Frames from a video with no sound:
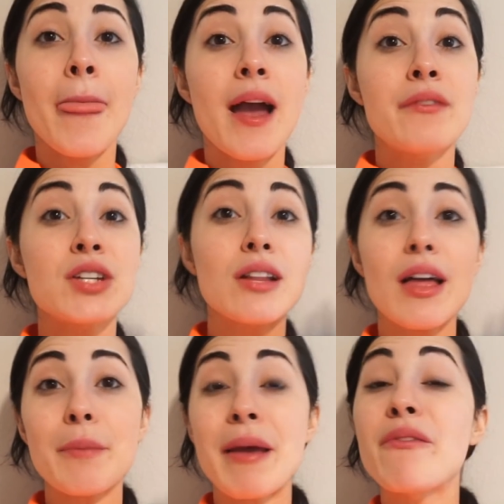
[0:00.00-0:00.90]
I've done a
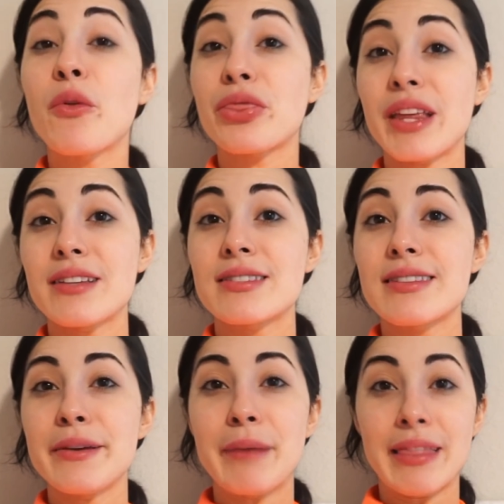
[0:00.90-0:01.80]
lot of painful things
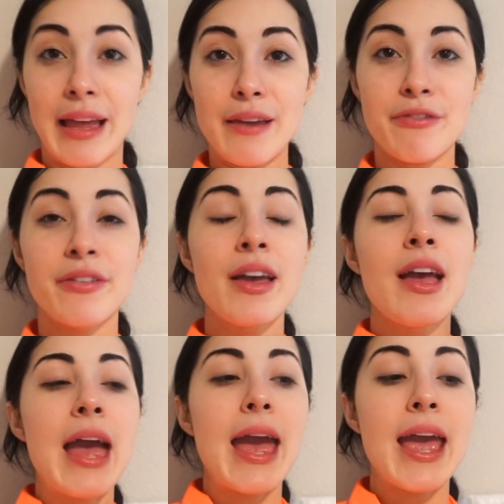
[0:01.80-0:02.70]
in my life,
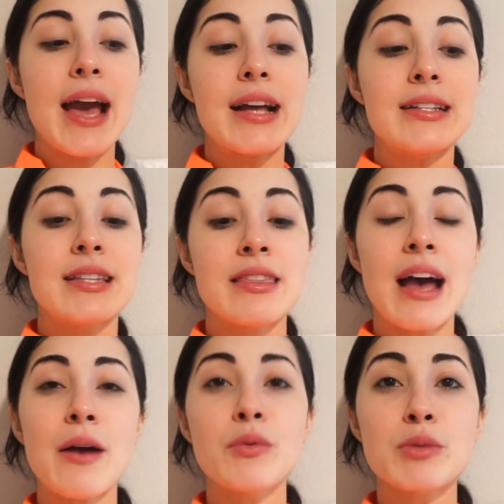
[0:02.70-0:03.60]
and
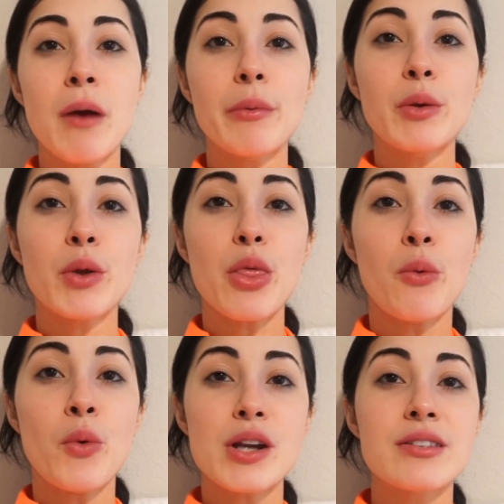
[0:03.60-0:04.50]
that was probably one of the
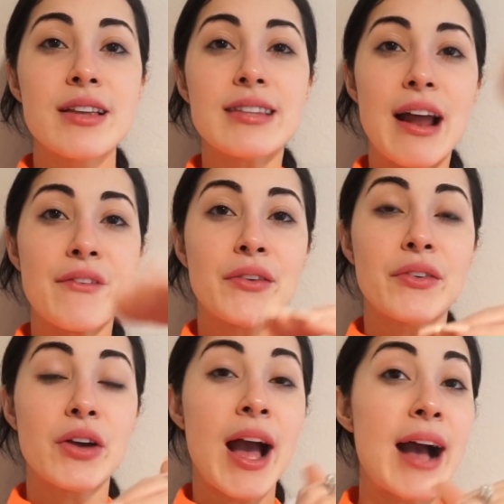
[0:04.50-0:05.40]
worst things that I've
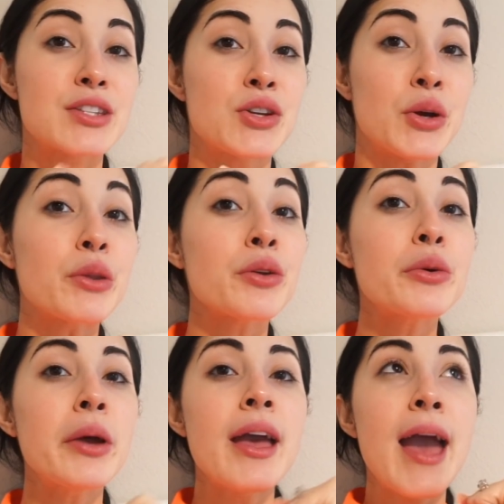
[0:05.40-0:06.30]
ever had to go
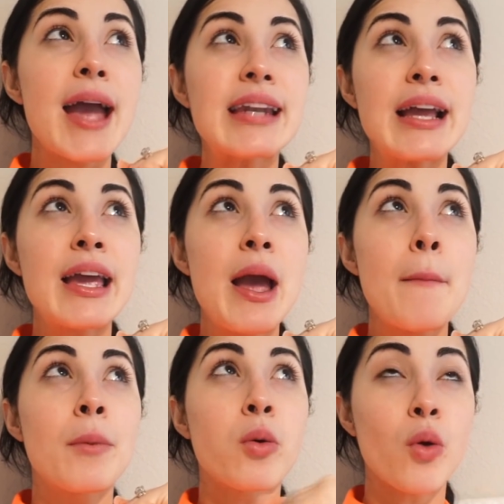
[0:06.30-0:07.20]
through. And I
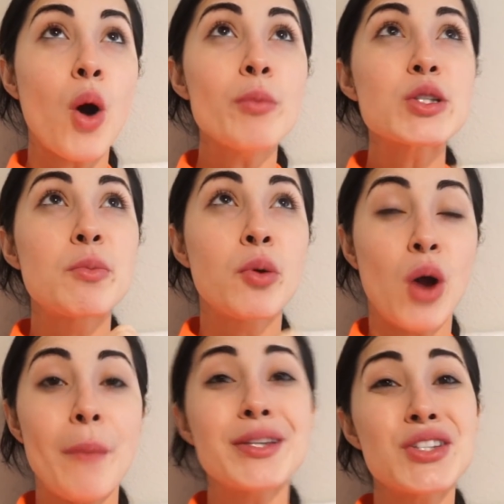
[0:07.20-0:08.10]
almost
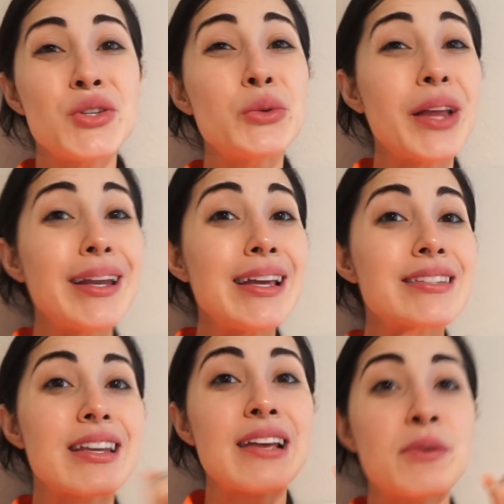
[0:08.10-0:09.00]
promise you, ladies,
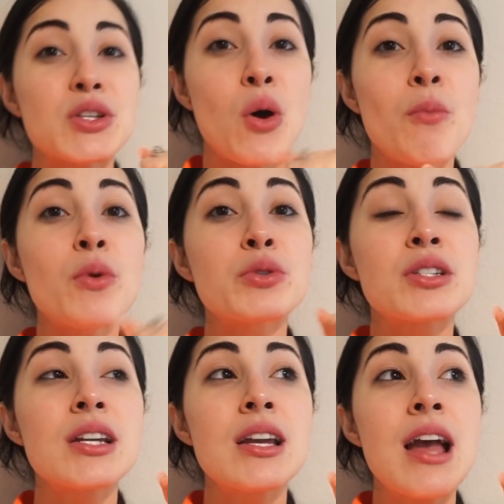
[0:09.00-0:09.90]
that it was
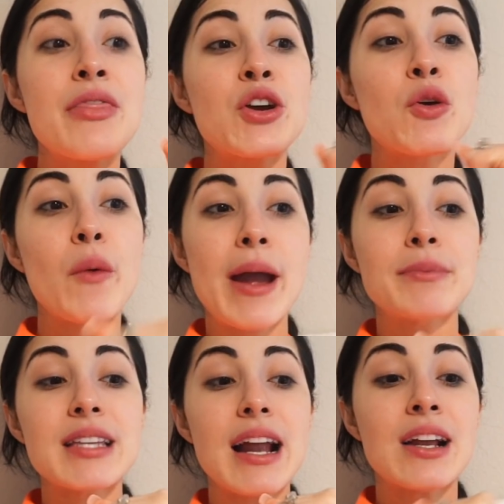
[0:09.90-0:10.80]
almost, the
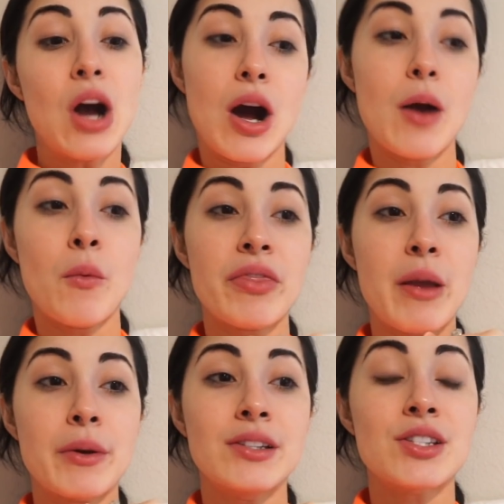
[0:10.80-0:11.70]
cramps that I got when they
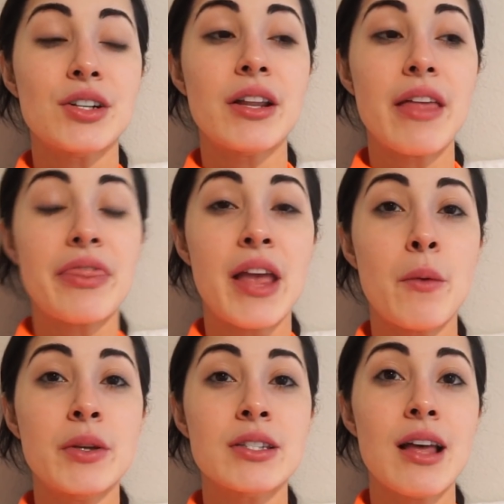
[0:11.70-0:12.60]
were inserting that thing
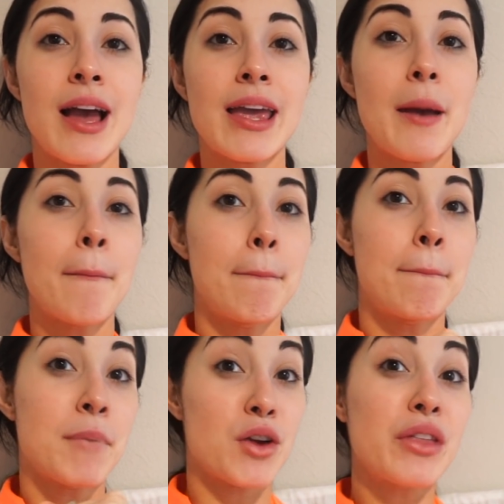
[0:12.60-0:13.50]
was like
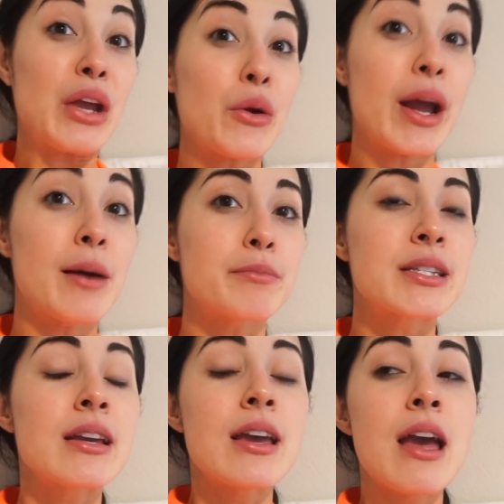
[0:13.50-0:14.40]
birthing cramps.
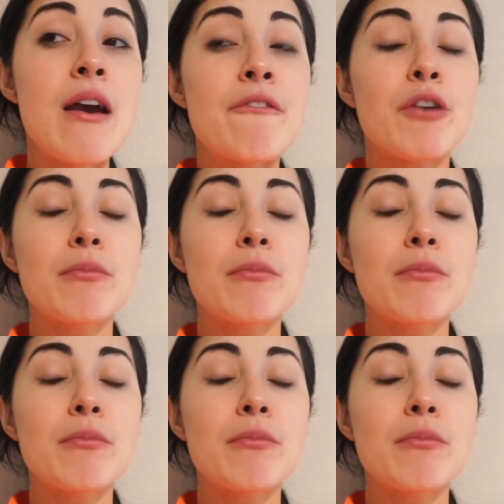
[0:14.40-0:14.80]
For